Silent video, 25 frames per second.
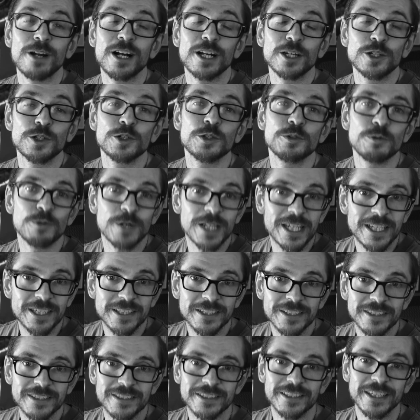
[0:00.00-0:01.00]
are good
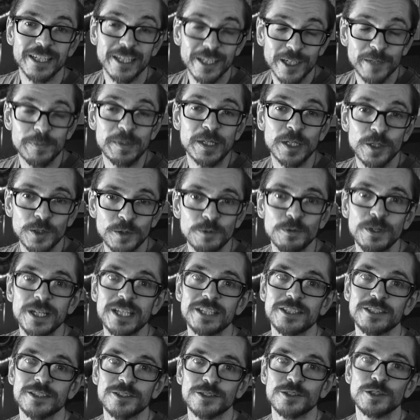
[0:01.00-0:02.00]
reasons, there are going to be good
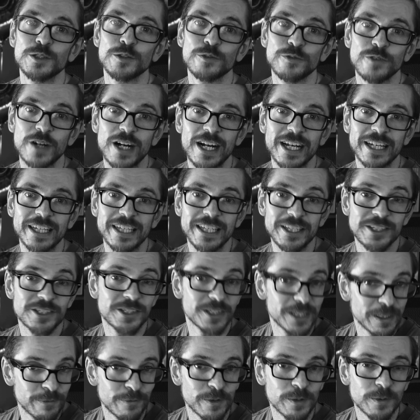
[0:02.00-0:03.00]
reasons to defy each
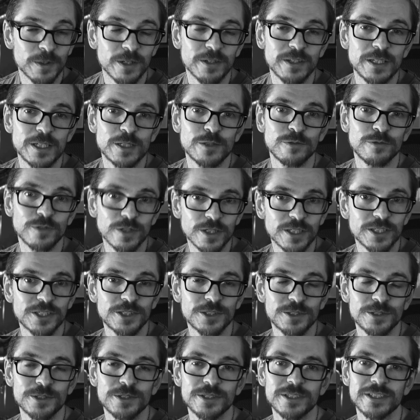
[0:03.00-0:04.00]
and every one of these
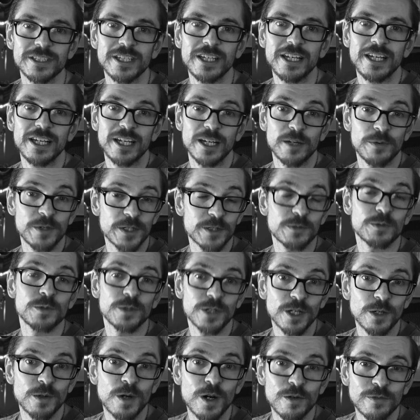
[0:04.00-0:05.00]
virtues, which we'll
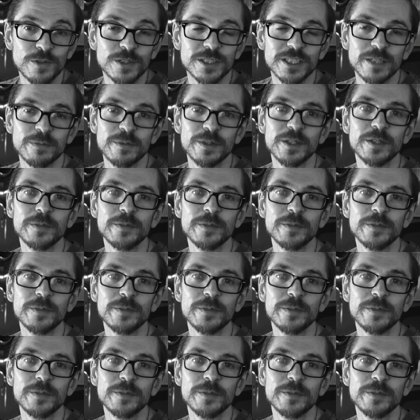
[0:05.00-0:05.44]
go over some of